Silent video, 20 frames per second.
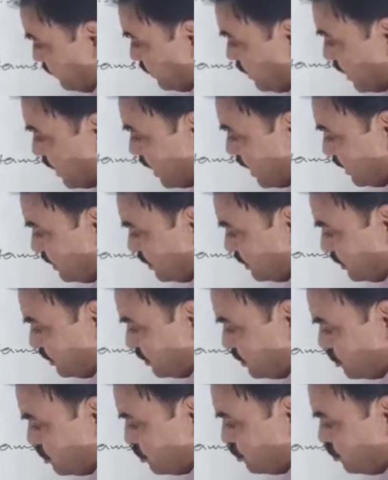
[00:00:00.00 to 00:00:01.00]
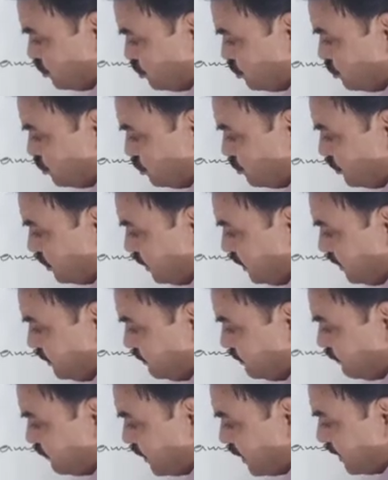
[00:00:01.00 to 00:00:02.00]
r raised to
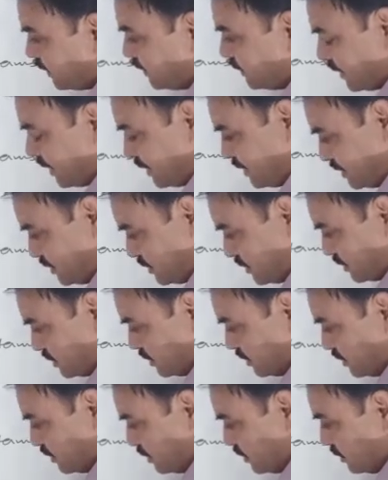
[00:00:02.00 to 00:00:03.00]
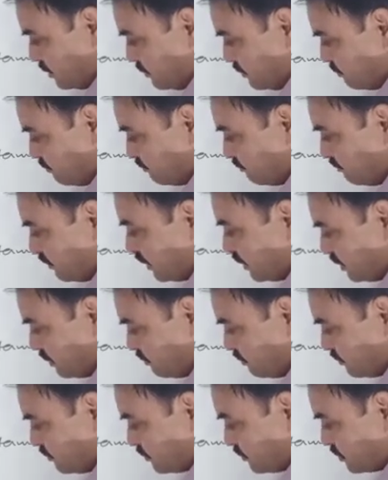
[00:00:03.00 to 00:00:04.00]
infinite
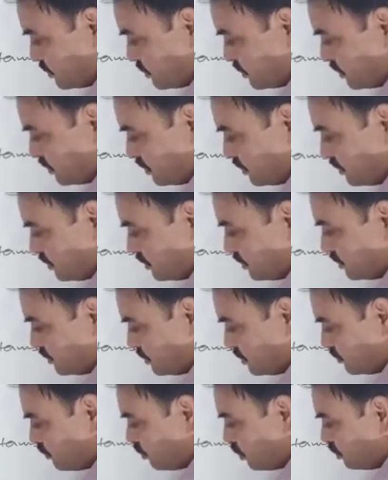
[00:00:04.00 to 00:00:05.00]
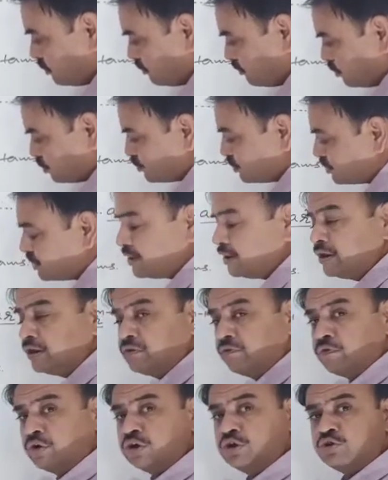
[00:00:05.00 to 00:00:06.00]
becomes almost
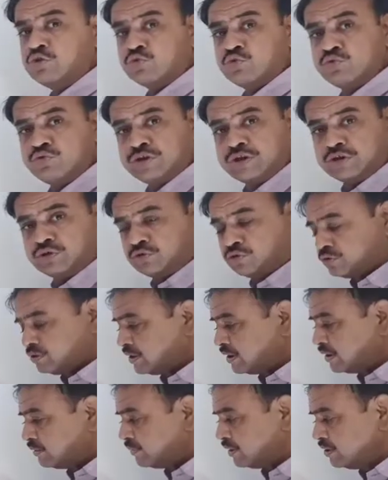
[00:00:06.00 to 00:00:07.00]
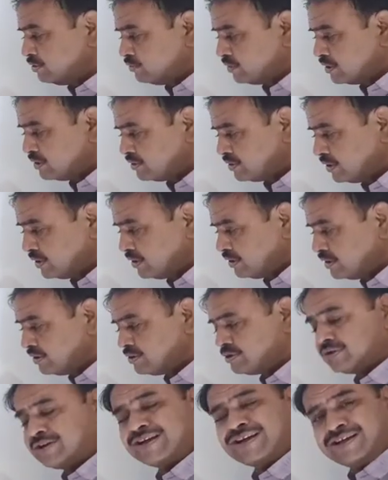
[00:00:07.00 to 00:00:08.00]
equal to 0. Thereby you can say it is
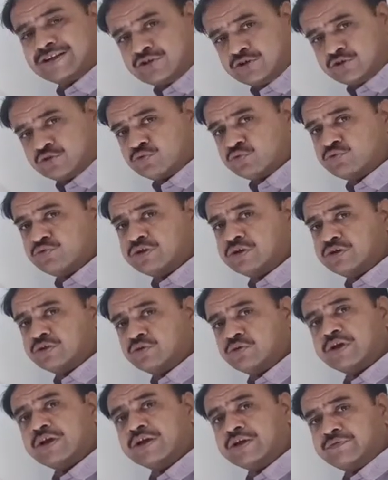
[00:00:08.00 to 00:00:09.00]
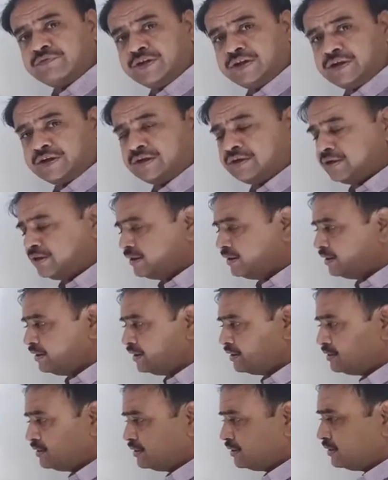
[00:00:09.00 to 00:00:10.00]
tends to 0, and we can
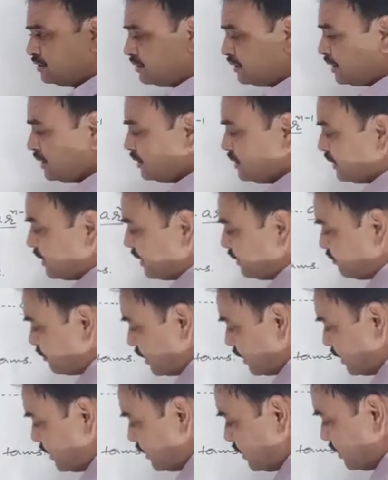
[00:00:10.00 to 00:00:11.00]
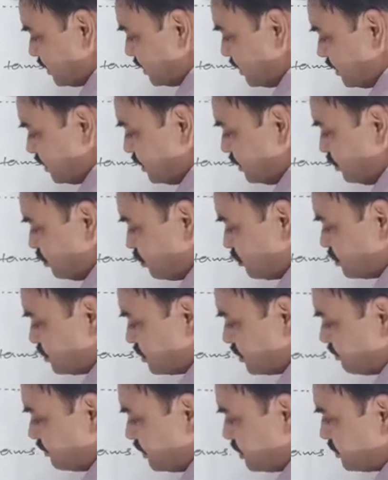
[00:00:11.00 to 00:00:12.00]
neglect it, and thereby your
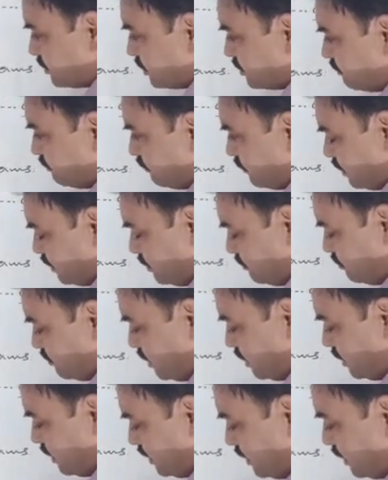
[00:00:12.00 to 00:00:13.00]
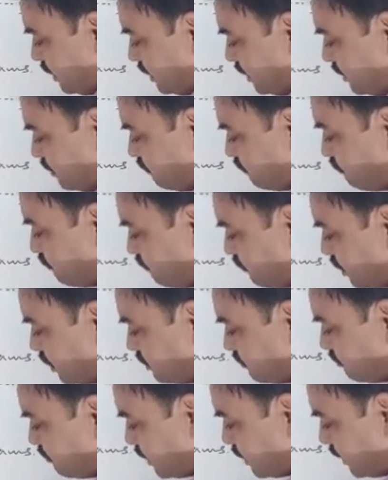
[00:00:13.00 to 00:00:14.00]
summation will be
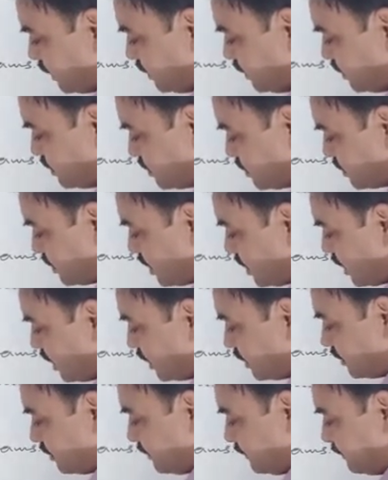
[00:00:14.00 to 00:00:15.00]
a1 minus r.